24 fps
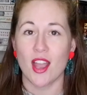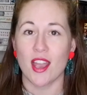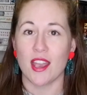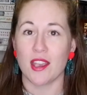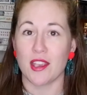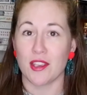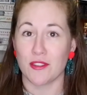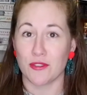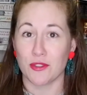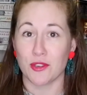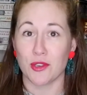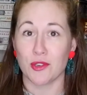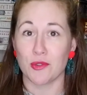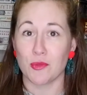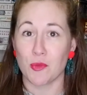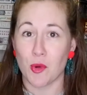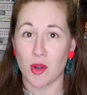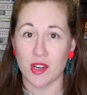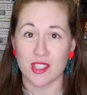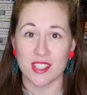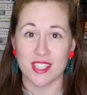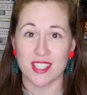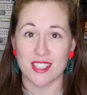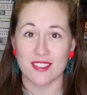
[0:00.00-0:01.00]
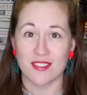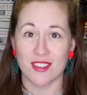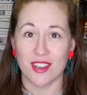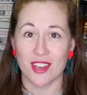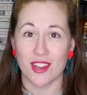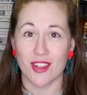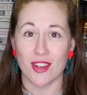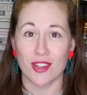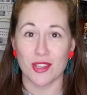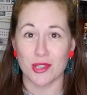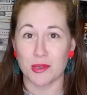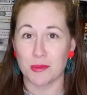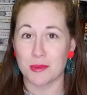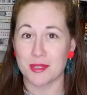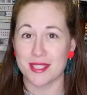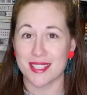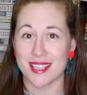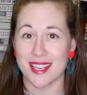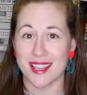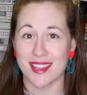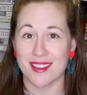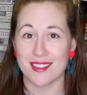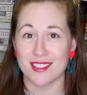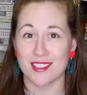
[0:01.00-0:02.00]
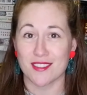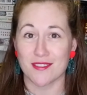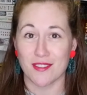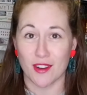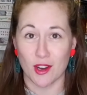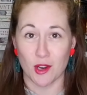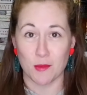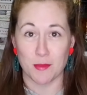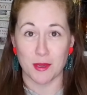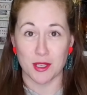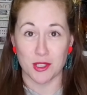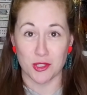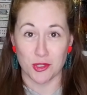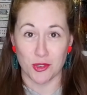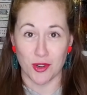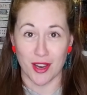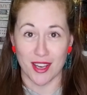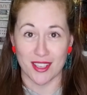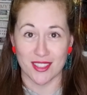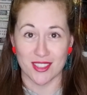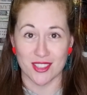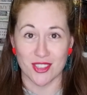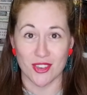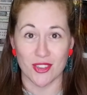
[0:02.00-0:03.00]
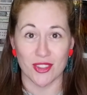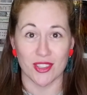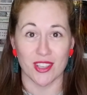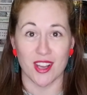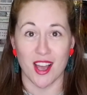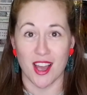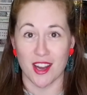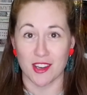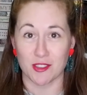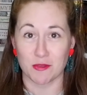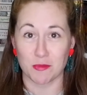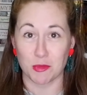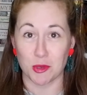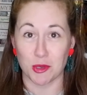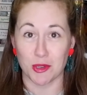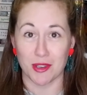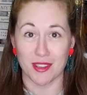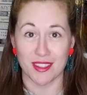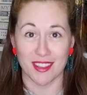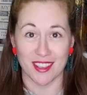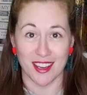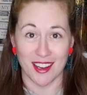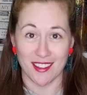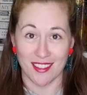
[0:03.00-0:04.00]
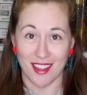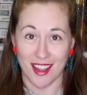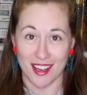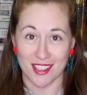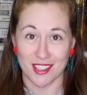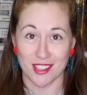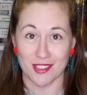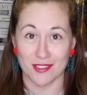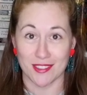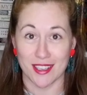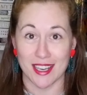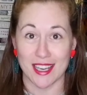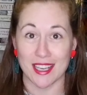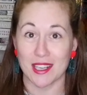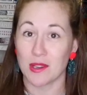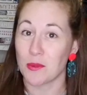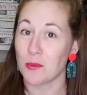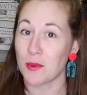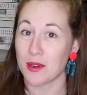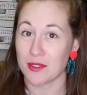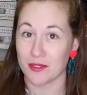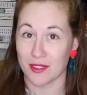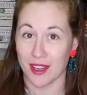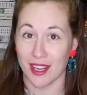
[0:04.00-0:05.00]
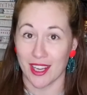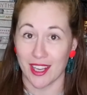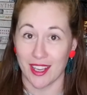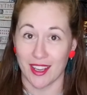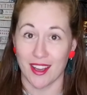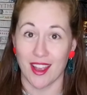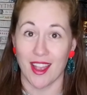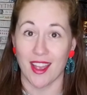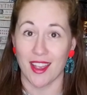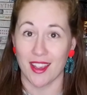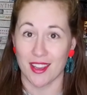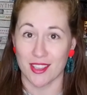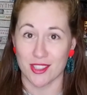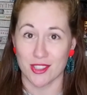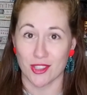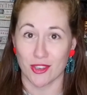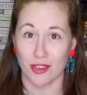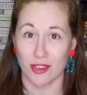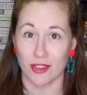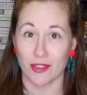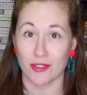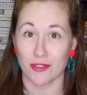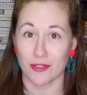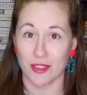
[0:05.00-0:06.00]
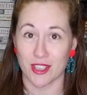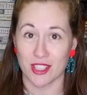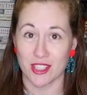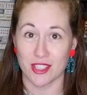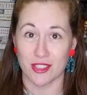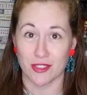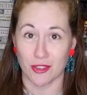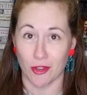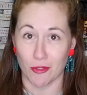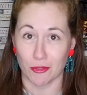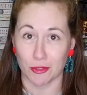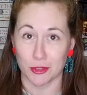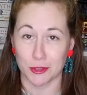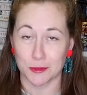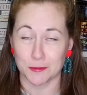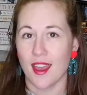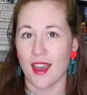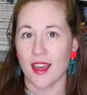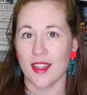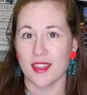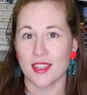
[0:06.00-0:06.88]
If you watch this video, you will see there is a very big trend on the kind of book that I like to read when reading a historical fiction novel.